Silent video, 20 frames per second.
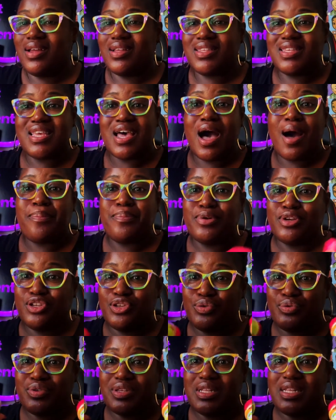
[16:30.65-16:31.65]
toppers
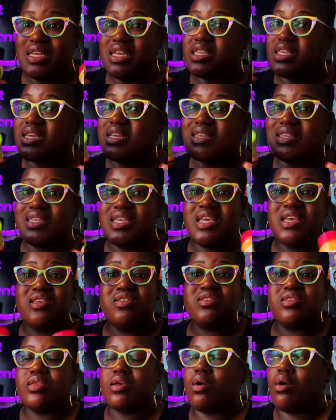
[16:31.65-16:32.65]
using these, because these,